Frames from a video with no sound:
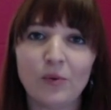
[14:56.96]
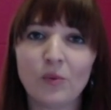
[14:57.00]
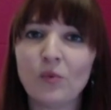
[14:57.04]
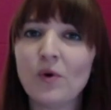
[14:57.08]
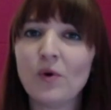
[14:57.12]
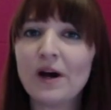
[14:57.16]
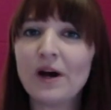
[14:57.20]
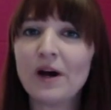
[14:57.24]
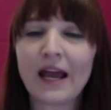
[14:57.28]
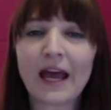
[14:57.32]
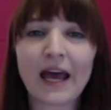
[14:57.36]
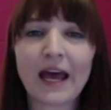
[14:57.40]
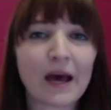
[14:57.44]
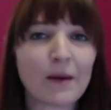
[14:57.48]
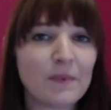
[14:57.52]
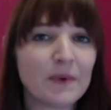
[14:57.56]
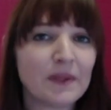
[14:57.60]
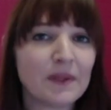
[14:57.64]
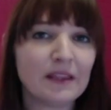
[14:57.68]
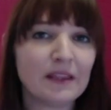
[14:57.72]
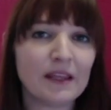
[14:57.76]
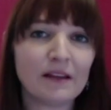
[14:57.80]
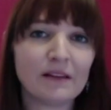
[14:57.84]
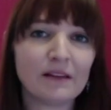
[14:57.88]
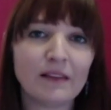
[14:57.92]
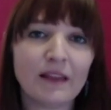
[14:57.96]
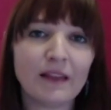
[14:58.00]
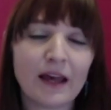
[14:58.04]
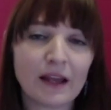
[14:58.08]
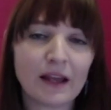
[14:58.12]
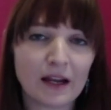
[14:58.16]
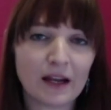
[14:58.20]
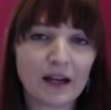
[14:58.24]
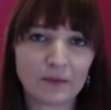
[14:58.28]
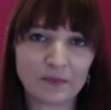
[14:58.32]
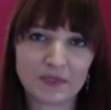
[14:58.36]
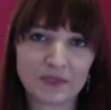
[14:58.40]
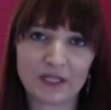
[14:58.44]
and what happened that led
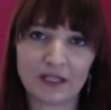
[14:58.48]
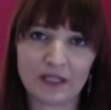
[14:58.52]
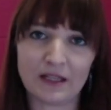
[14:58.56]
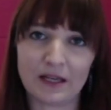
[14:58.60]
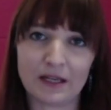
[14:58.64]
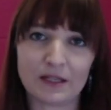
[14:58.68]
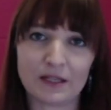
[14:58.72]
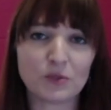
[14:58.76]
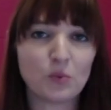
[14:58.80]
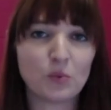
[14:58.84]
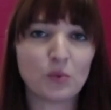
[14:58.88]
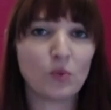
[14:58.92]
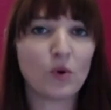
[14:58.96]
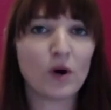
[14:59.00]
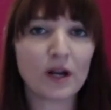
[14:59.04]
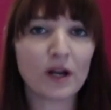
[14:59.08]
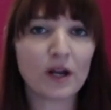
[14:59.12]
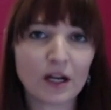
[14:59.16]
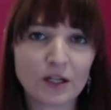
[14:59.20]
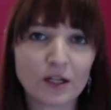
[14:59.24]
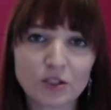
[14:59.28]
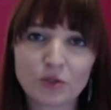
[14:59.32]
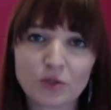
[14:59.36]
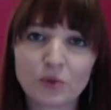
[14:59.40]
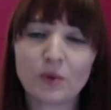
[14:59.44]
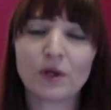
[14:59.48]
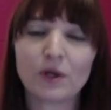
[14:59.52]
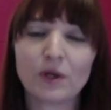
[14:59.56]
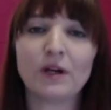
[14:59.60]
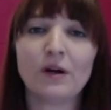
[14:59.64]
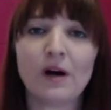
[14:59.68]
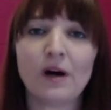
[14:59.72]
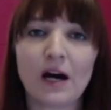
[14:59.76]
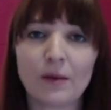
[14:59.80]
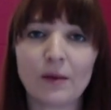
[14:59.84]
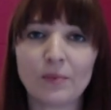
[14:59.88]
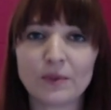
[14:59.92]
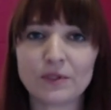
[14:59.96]
up to this, what
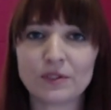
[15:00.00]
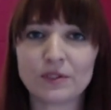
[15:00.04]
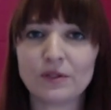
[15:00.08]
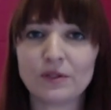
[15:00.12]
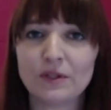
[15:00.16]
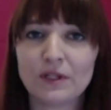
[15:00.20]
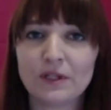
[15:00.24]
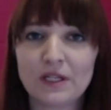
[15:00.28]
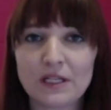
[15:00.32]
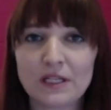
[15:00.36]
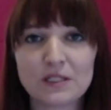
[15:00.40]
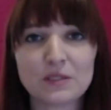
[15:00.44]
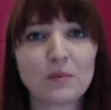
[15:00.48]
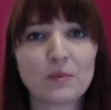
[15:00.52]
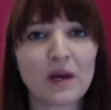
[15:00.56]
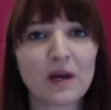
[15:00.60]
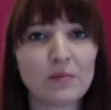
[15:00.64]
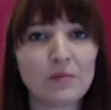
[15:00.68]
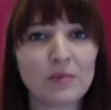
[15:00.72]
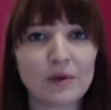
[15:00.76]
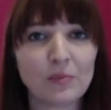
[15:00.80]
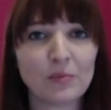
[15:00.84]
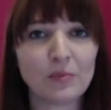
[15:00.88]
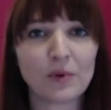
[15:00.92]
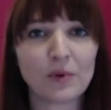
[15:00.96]
entrepreneurial opportunities might be